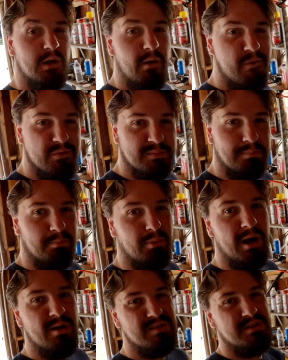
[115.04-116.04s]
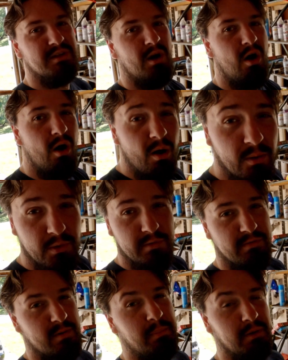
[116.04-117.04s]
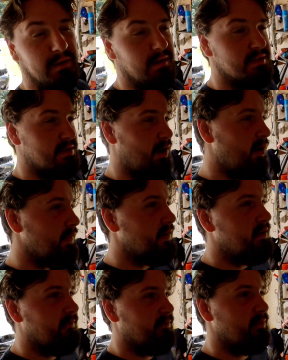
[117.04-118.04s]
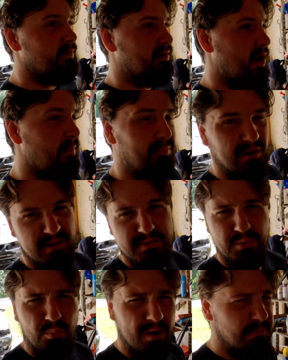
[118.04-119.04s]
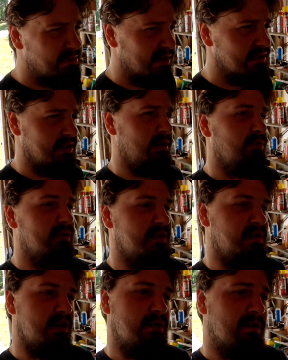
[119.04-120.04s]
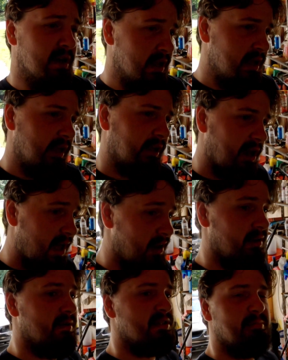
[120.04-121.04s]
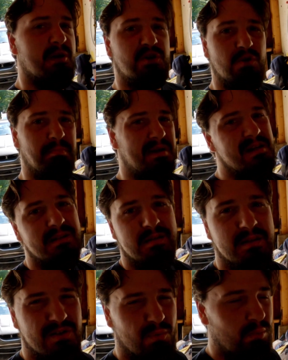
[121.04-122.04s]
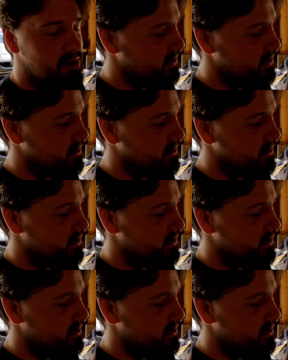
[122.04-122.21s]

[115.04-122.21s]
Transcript: So I was browsing all over the place, all the different companies and websites I knew to sell kind of special pieces and